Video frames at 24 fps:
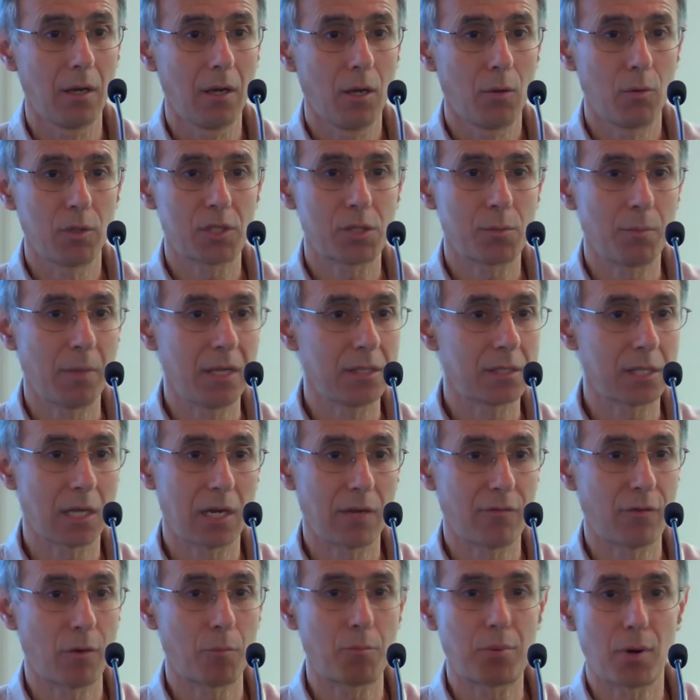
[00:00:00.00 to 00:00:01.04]
which means that
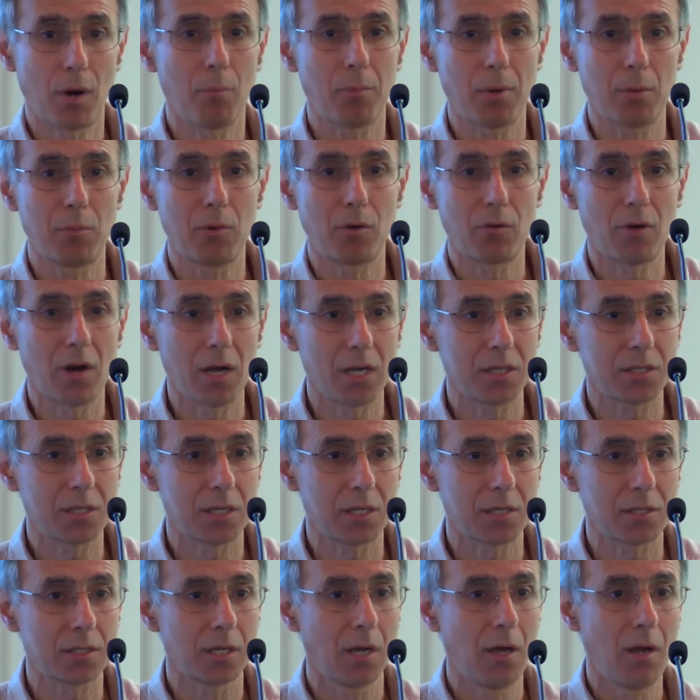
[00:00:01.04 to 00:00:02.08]
if a problem
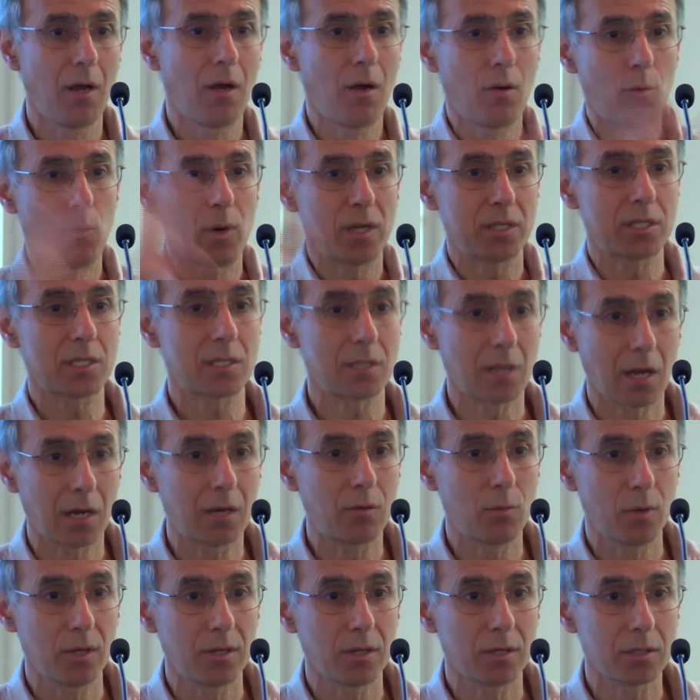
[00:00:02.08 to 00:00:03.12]
arises, we're stuck
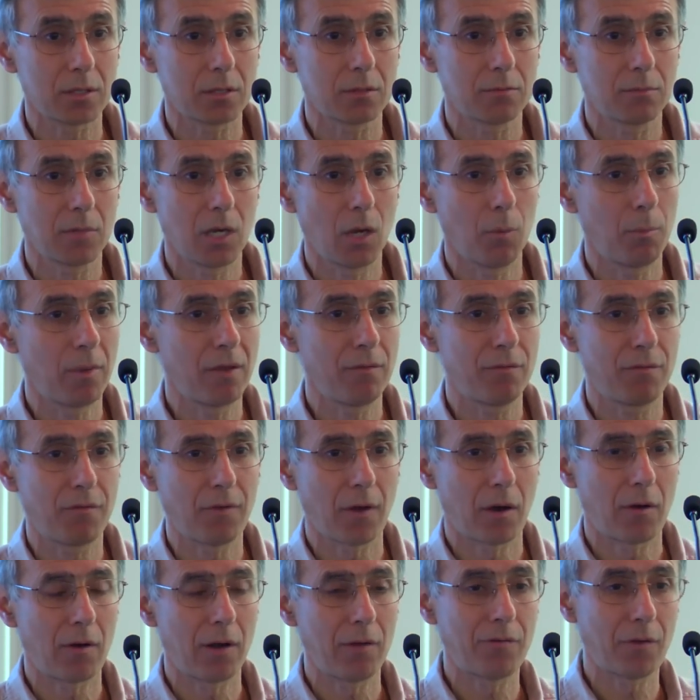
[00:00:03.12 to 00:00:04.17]
with it. It'll be
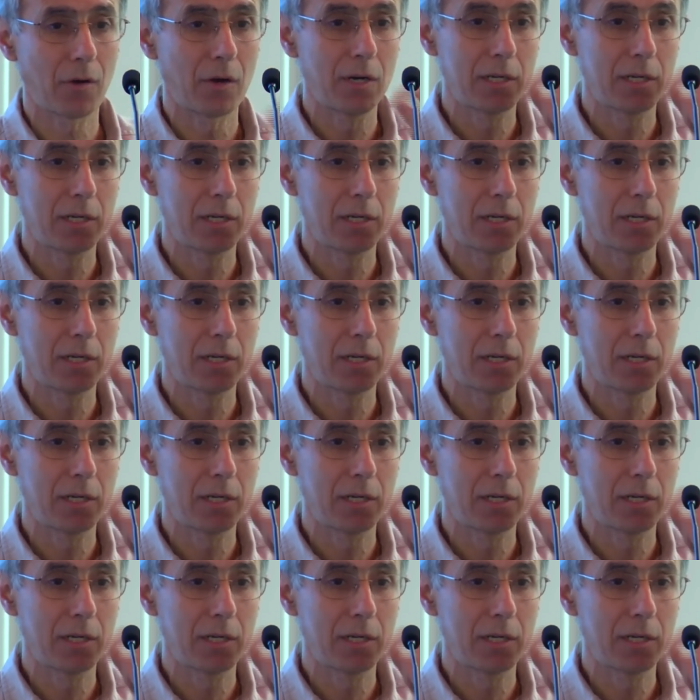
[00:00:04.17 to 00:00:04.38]
very, very